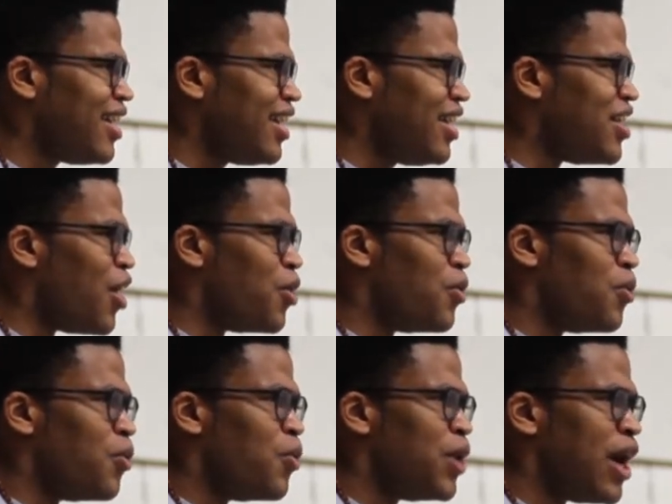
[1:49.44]

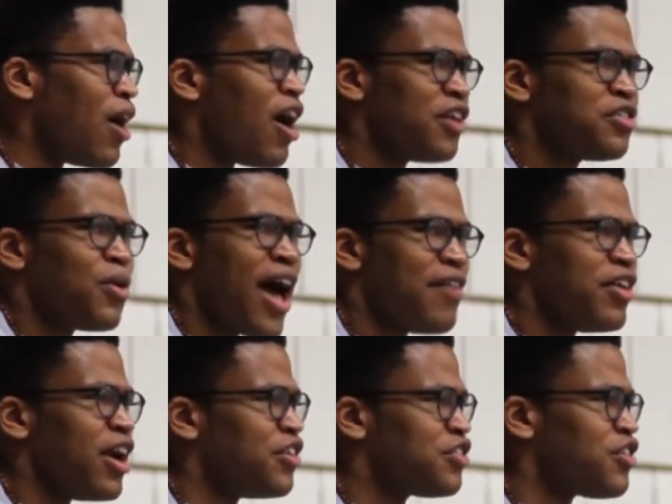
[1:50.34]
We are also
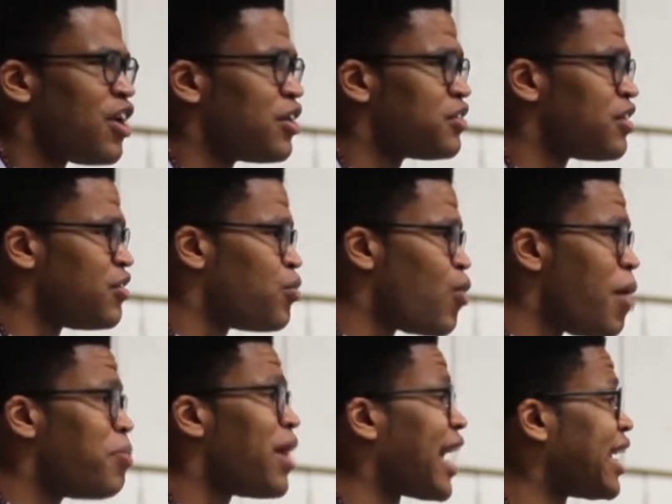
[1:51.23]
having our struggles of
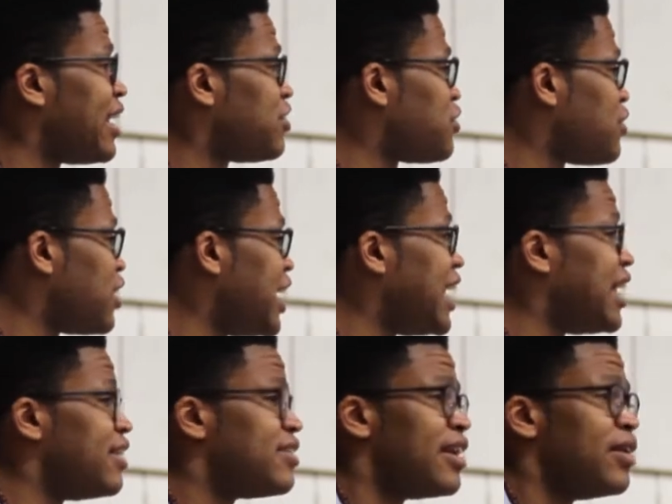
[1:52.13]
what Black history
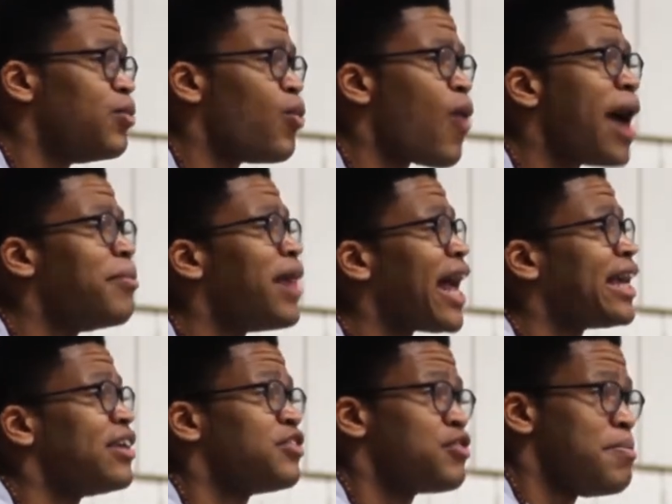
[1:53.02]
is and why Black
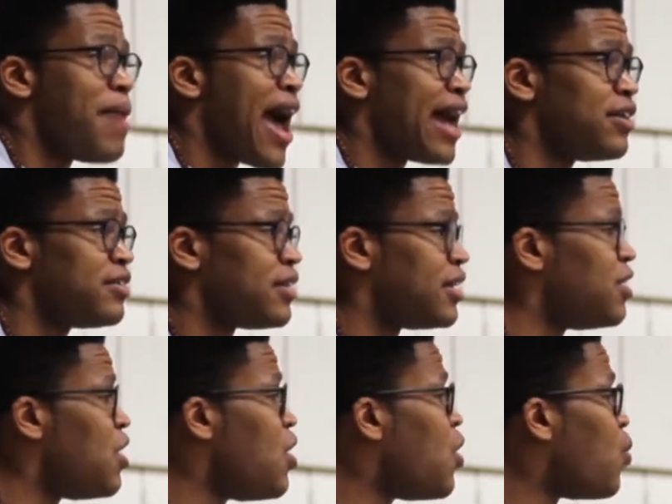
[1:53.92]
history matters and
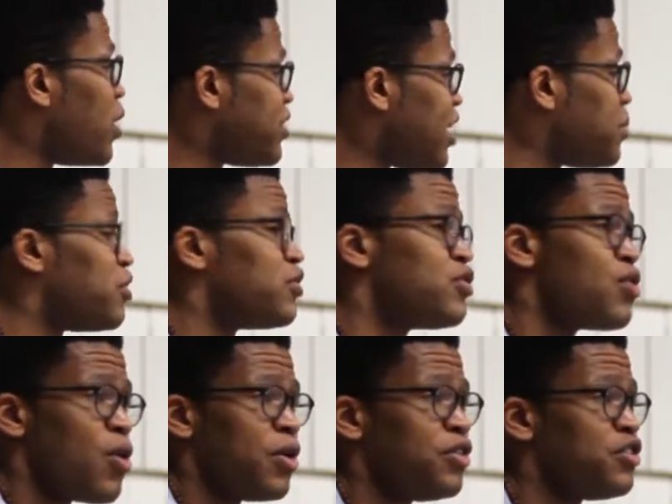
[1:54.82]
what types of
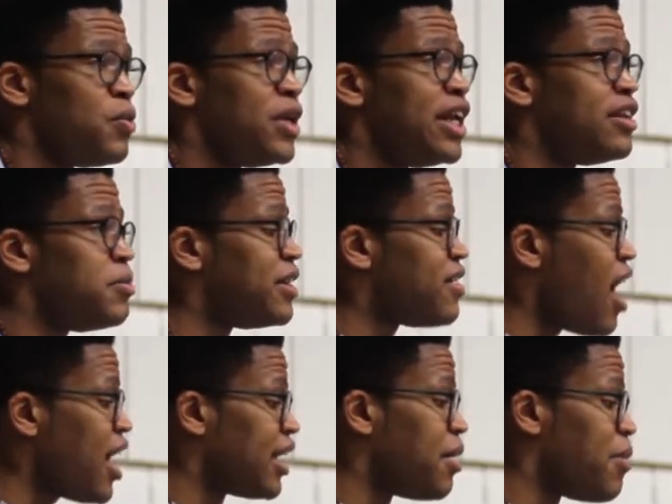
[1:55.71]
stories do we need to be
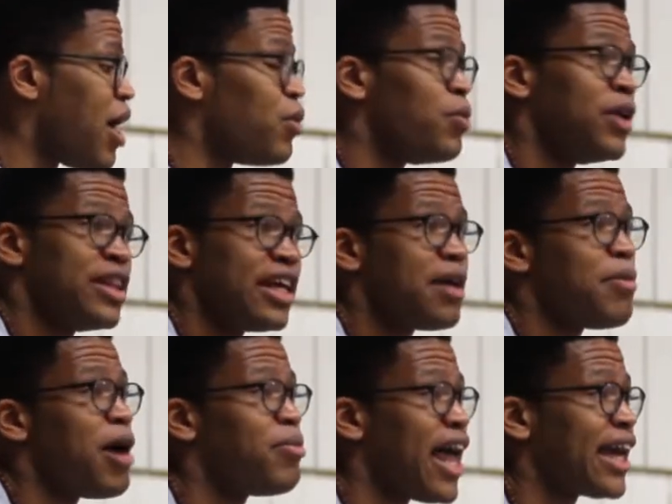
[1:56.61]
talking about when we think
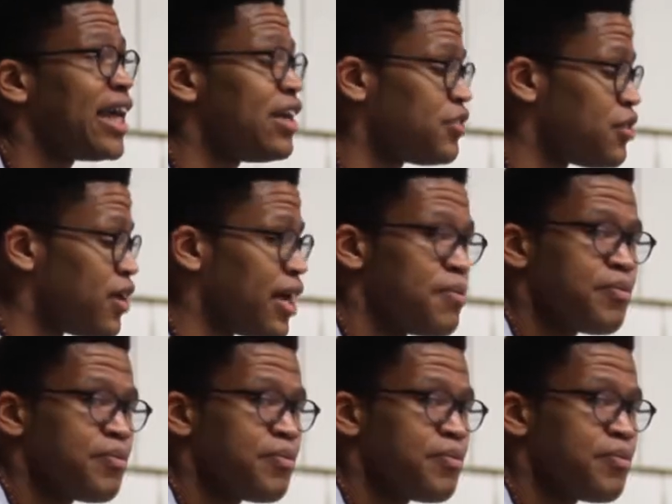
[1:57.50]
about Black history.